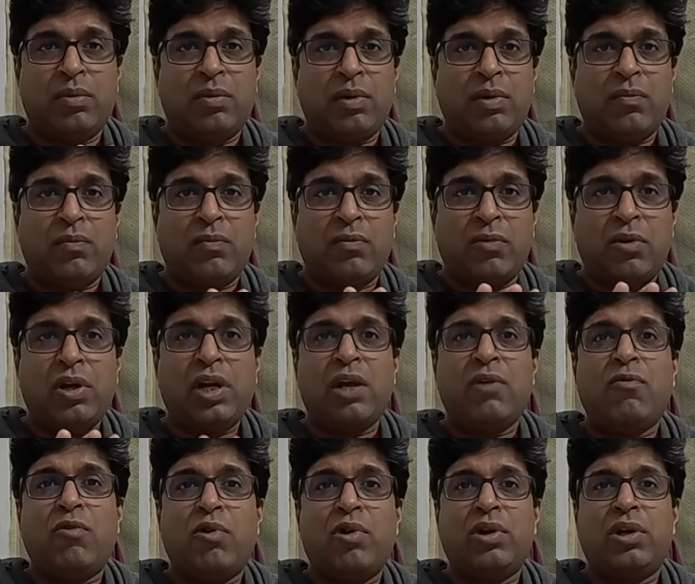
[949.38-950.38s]
what I
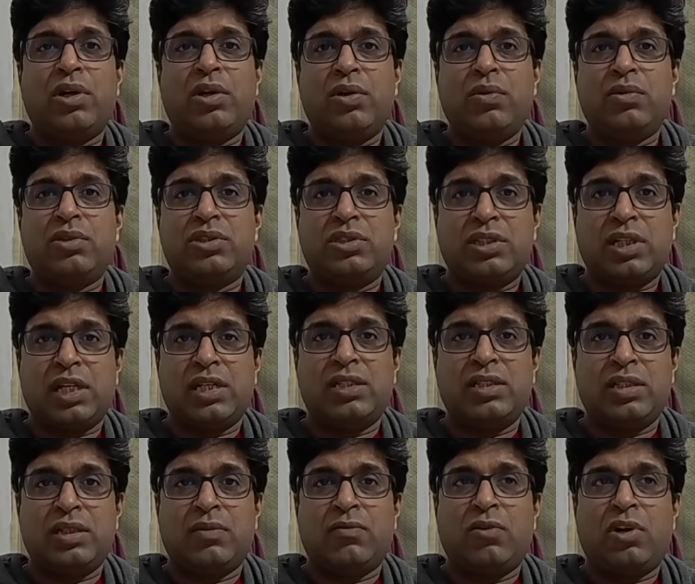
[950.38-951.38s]
wanted to stress,
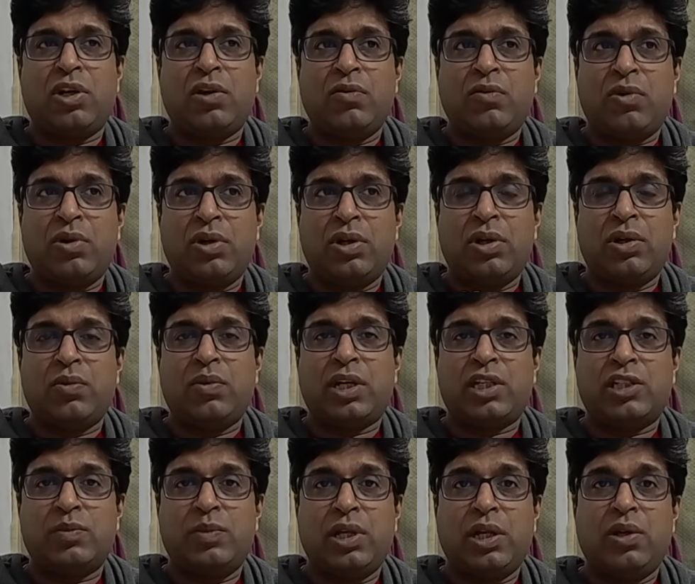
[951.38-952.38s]
what I wanted to
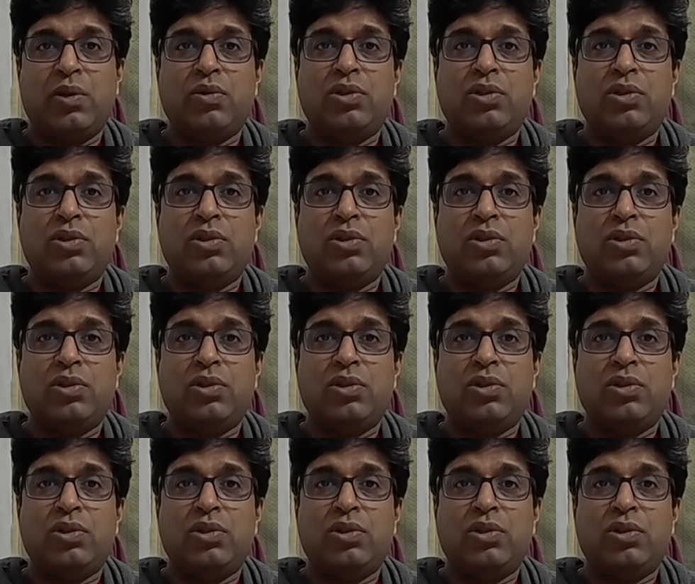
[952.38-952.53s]
explain you,